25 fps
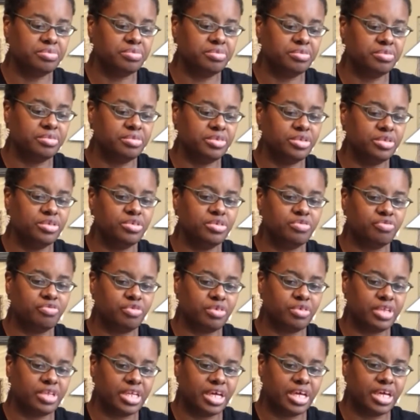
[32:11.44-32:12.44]
youthful
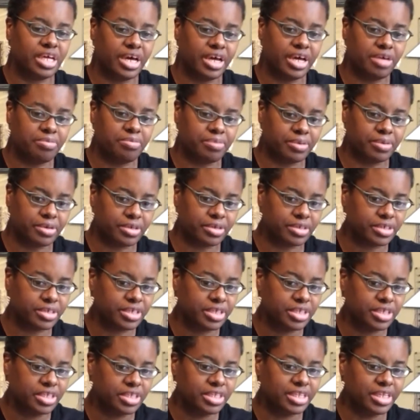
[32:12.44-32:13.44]
and hyper.
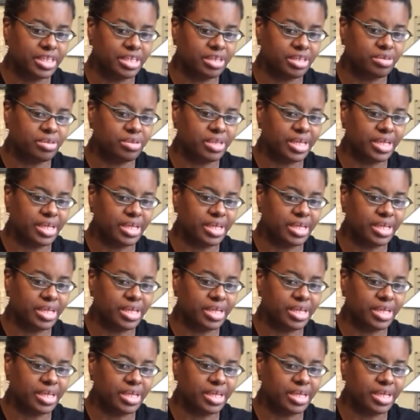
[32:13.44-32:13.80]
The